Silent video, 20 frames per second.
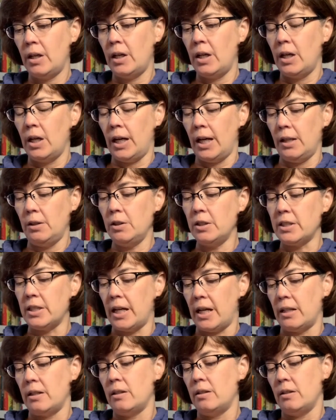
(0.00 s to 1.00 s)
I looked
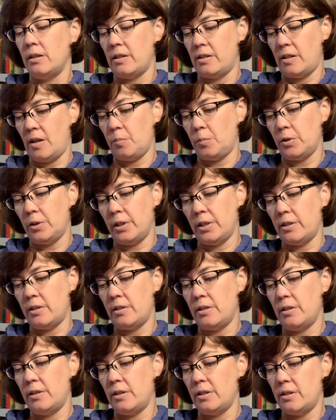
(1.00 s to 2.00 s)
at the sample list.
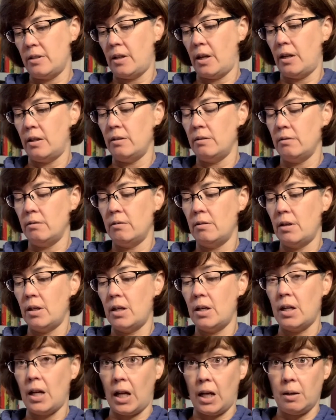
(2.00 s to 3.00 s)
It said,
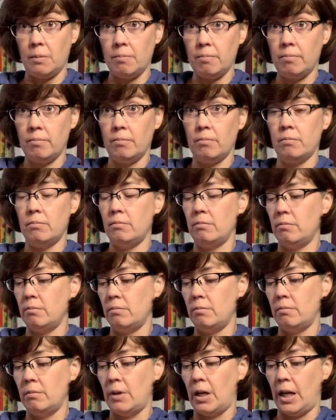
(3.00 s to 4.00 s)
name,
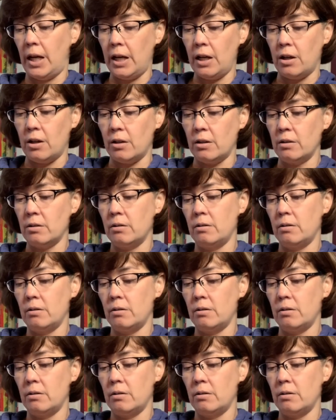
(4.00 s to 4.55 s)
hair,